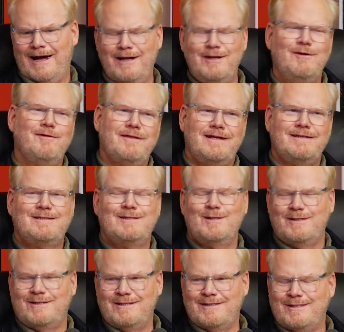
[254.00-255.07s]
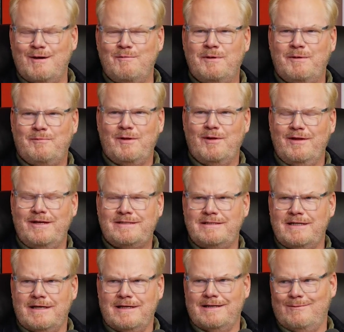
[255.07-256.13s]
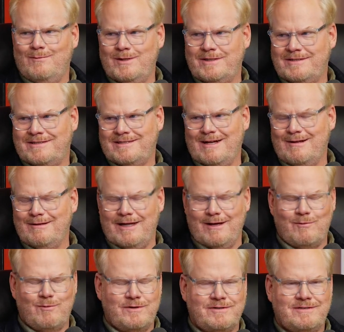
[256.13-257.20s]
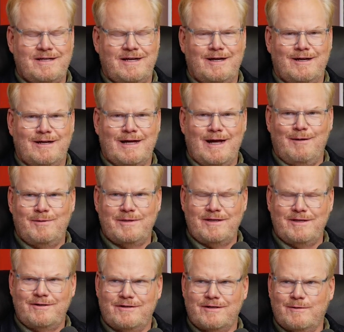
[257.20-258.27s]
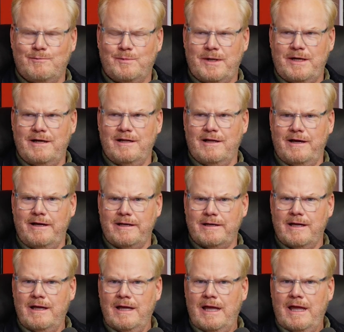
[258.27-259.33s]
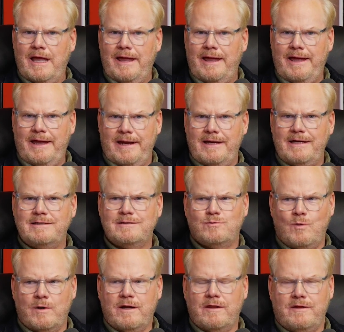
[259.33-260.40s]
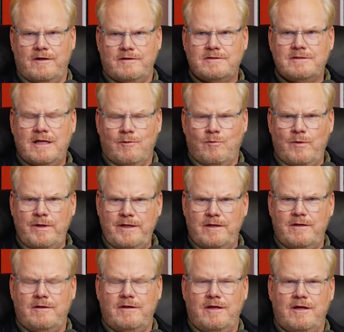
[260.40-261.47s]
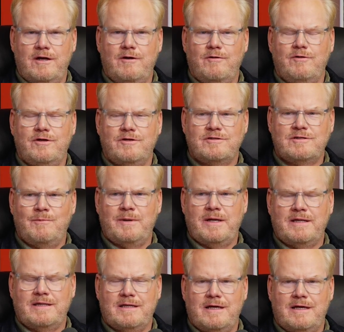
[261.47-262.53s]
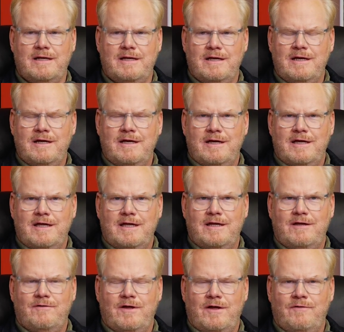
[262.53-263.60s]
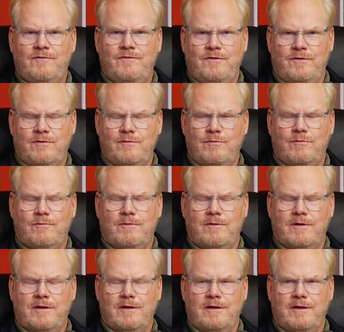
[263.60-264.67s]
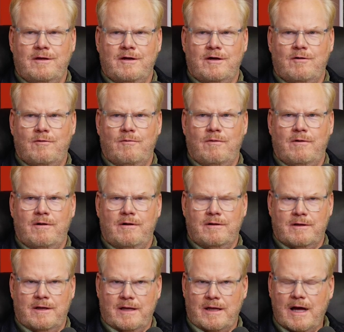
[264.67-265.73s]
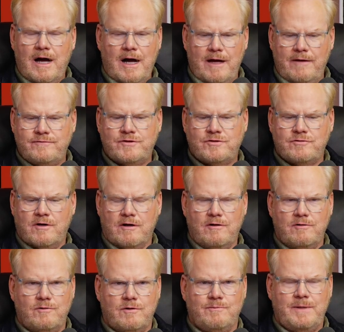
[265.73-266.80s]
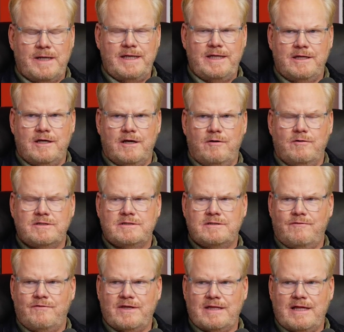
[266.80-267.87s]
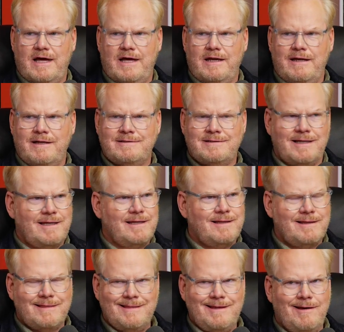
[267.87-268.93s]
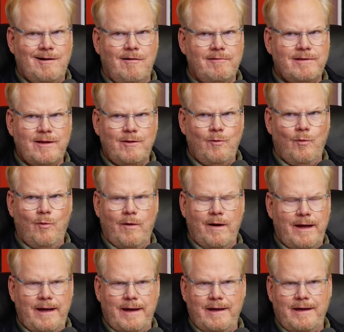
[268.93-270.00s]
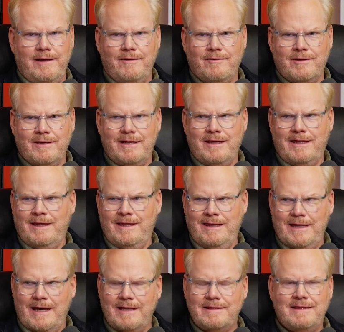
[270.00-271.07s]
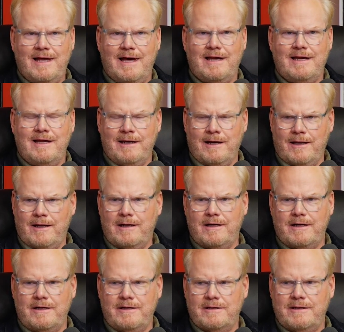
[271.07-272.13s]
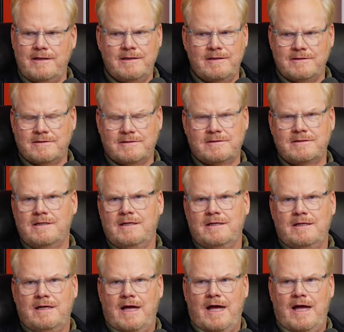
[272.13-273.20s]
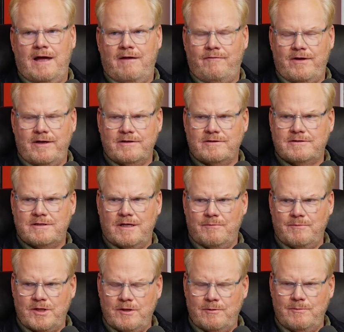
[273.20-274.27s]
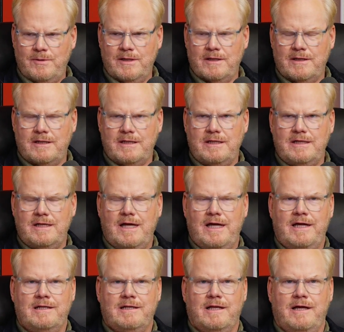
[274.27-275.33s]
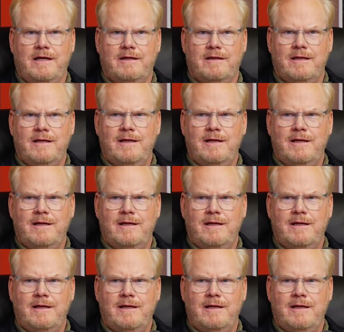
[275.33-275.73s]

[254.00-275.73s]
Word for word: I'll, i know that to some people listening that we just sound like we're saying gobbledygook, but like it is one of those. Like when you, you know, you're somebody that if, if you you know like i've struggled with my ego and stuff like that it's like the only way you can get that in line is having some humility and like